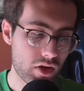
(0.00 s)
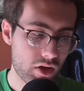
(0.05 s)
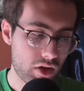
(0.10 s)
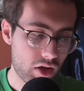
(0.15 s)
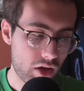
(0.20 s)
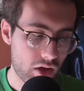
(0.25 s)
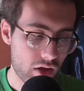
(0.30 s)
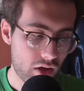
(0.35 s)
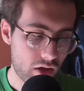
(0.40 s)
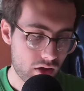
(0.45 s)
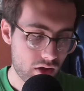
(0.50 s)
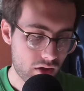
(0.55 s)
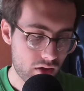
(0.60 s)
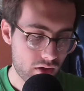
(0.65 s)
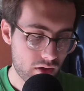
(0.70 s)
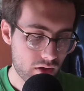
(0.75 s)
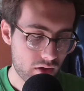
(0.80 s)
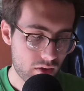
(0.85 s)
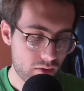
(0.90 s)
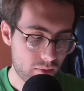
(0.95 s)

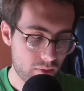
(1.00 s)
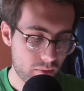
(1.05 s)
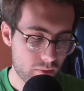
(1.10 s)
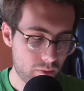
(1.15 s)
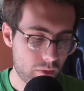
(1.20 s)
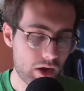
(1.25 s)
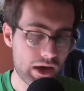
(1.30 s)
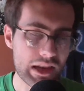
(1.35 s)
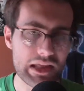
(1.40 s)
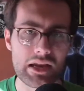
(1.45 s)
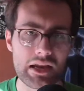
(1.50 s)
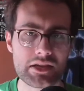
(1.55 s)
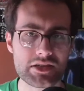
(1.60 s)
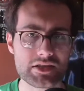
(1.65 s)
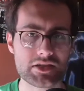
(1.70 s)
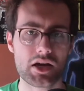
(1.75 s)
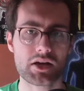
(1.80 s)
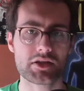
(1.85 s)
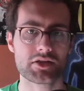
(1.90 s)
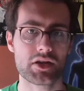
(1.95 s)
Well, let's
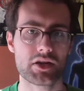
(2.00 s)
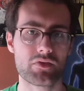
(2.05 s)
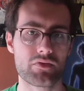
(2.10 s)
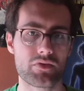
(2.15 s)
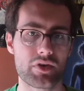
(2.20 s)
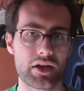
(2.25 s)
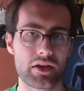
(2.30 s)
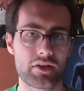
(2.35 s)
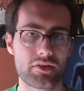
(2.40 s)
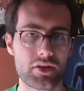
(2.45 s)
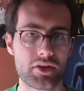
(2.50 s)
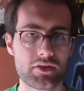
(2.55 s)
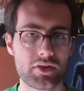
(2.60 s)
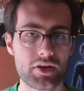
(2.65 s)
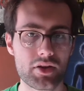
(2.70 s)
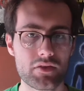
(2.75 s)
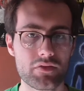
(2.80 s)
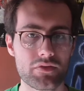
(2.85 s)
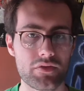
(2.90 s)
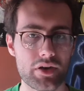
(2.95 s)
start at turn 3. So
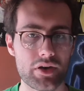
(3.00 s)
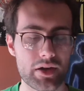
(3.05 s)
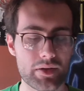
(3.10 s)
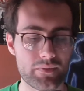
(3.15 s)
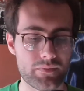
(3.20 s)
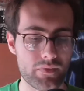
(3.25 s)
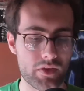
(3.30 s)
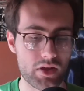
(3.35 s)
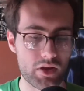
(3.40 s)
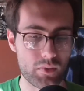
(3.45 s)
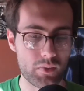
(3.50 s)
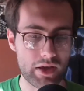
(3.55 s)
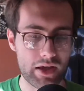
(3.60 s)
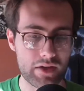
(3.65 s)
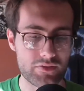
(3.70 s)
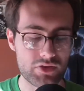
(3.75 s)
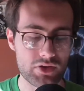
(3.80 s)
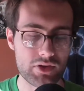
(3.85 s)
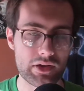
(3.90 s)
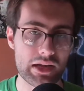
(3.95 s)
turn 3, we have
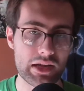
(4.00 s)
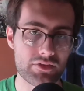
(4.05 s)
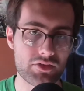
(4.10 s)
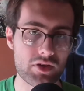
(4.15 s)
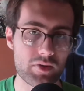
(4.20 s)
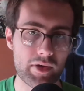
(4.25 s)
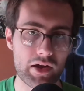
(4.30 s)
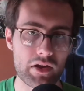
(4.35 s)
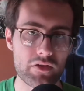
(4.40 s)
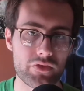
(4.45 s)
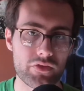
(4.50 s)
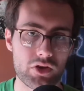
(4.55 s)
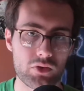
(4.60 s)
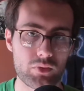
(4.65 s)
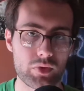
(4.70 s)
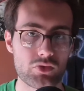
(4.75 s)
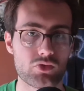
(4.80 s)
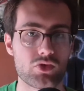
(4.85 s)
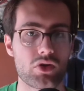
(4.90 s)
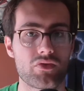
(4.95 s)
2 lands on the battlefield,
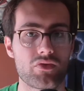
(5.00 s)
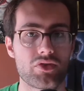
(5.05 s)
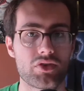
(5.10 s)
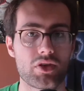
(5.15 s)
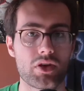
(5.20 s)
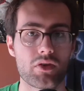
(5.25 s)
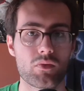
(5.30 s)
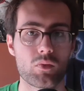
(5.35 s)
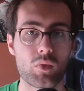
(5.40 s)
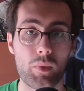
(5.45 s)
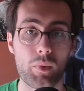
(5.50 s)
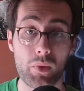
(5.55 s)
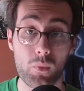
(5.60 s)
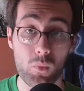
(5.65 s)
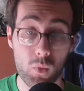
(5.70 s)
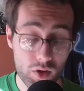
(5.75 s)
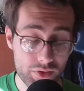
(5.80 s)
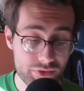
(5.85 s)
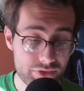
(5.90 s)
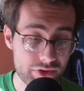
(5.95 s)
we draw for turn. What we
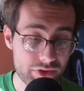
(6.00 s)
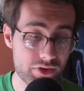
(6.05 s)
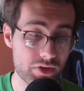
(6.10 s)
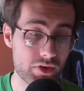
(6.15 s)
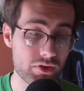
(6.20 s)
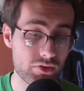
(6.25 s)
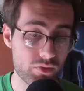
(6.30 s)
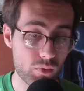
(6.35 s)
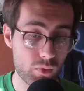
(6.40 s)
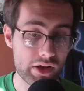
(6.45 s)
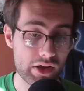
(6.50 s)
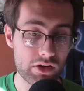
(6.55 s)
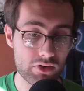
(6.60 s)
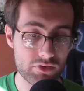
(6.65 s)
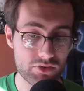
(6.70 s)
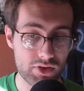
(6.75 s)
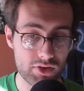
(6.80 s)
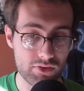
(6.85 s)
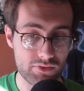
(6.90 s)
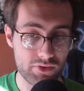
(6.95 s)
want to do to win on
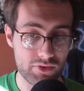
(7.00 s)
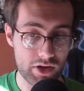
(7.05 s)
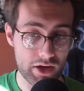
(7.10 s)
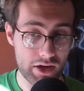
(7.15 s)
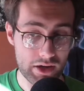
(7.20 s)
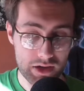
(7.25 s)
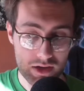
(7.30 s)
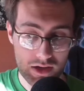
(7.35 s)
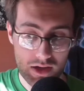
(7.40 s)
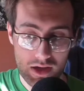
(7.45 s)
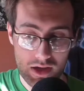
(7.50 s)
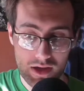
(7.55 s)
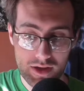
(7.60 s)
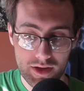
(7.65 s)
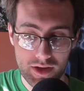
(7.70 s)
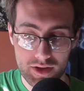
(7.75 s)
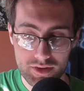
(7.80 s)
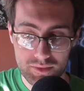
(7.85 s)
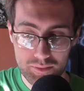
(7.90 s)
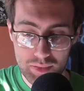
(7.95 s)
turn 3
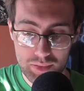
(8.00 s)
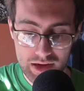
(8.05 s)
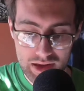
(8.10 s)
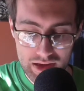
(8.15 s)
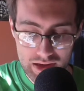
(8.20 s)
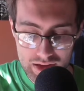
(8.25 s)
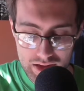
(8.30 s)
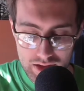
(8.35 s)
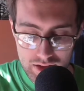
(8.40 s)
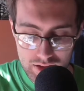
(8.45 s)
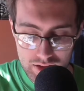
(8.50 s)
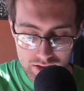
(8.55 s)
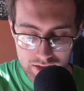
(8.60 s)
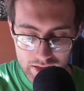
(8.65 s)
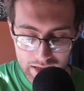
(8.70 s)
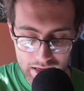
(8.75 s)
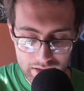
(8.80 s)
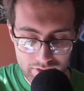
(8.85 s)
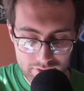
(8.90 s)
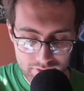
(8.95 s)
is play a
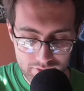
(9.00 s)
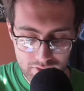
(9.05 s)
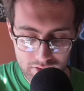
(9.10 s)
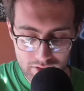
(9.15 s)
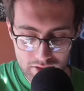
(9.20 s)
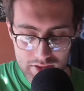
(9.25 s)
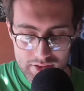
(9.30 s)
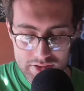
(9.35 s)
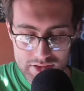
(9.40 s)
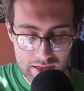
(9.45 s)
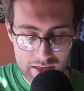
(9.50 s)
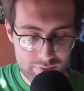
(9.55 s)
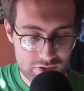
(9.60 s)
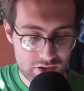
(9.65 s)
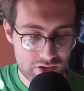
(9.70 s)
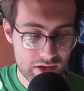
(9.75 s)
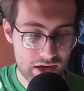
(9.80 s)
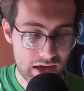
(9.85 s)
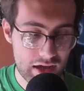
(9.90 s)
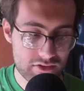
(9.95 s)
land, tap
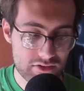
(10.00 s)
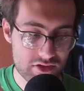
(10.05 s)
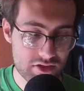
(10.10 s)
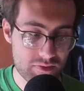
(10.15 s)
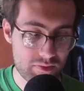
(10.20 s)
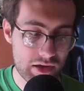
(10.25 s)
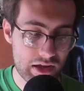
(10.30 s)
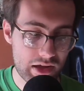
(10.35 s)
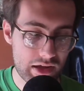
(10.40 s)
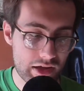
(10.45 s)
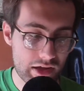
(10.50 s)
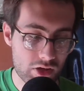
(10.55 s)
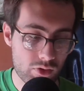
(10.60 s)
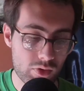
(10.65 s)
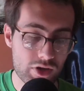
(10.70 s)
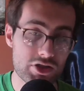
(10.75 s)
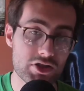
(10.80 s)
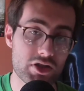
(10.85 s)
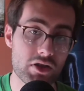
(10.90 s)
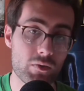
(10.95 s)
2 lands to play a
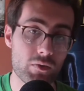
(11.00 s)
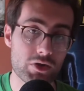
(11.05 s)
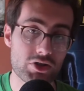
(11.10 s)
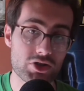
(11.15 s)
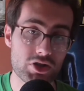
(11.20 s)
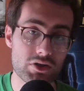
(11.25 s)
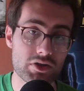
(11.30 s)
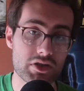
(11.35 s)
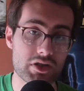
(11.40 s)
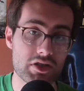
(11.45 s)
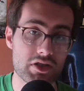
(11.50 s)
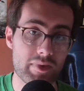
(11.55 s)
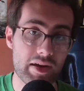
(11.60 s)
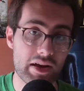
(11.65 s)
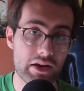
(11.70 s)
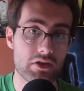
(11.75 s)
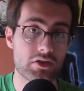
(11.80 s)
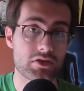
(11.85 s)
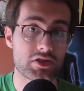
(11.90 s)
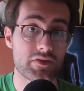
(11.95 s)
creature that reduces the mana
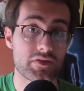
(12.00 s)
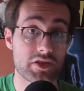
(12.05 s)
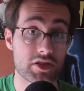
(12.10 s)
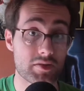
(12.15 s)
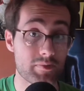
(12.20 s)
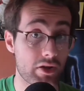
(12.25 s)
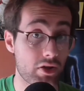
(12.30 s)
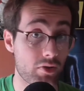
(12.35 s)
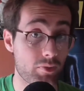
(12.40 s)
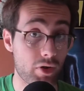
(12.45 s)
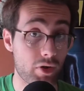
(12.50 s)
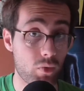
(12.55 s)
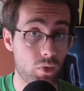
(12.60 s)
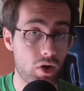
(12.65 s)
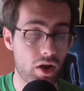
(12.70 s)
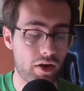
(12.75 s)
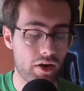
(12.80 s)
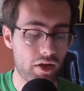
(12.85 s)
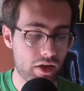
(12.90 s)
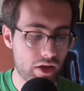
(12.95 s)
cost of our spells by
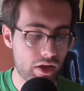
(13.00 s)
1.